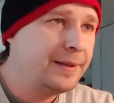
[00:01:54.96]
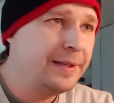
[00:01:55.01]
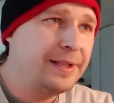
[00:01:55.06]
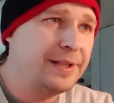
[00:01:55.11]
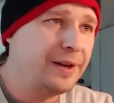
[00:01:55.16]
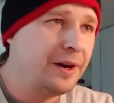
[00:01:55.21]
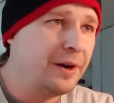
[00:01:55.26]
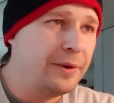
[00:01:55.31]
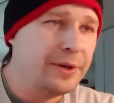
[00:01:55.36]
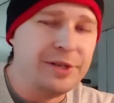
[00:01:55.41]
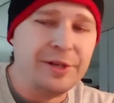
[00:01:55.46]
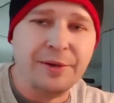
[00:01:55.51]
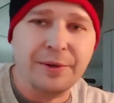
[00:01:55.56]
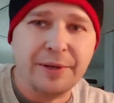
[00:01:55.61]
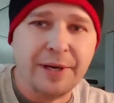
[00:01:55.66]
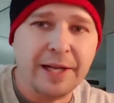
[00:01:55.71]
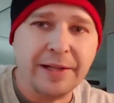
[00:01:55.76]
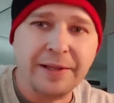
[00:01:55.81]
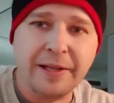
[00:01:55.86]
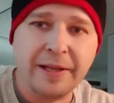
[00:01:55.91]
He's always
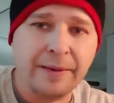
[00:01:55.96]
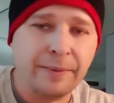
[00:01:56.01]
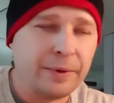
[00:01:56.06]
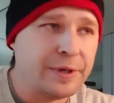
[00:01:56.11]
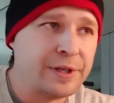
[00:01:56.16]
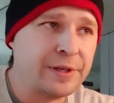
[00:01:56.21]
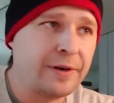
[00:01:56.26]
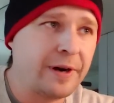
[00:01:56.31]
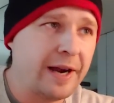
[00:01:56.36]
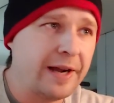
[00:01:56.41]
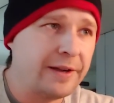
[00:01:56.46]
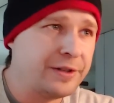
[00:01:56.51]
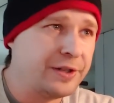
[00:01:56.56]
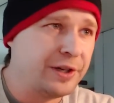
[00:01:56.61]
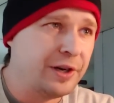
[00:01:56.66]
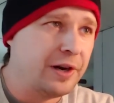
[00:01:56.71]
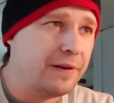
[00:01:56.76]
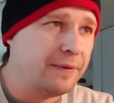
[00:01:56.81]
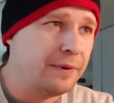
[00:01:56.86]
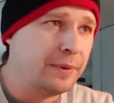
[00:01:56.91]
doing that thing where he's
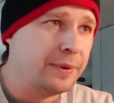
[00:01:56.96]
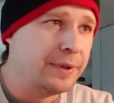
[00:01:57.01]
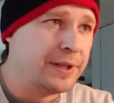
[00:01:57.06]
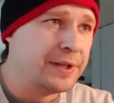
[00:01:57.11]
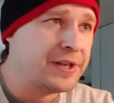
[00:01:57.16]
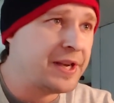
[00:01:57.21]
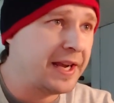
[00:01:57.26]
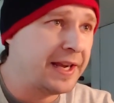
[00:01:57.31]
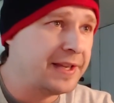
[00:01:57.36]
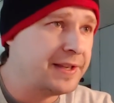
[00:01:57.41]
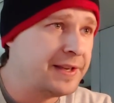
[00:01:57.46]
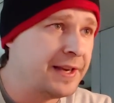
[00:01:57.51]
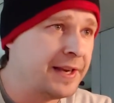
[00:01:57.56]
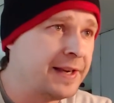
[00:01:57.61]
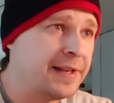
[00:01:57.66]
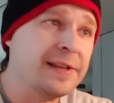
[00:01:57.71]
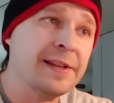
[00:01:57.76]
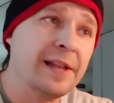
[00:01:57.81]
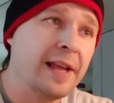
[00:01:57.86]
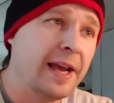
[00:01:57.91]
crouching over with his hands on
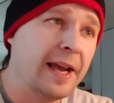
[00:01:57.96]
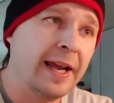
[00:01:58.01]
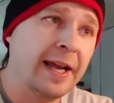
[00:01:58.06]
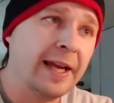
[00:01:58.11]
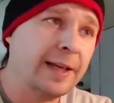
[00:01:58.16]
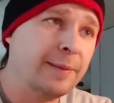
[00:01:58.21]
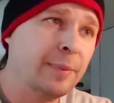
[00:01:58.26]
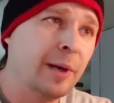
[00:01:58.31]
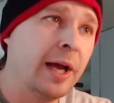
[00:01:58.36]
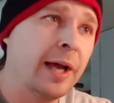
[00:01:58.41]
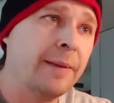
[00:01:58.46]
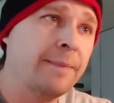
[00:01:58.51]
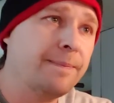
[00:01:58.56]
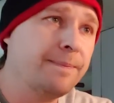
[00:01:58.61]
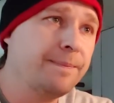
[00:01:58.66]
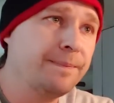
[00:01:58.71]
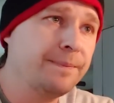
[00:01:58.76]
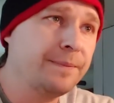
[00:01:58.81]
his leg, but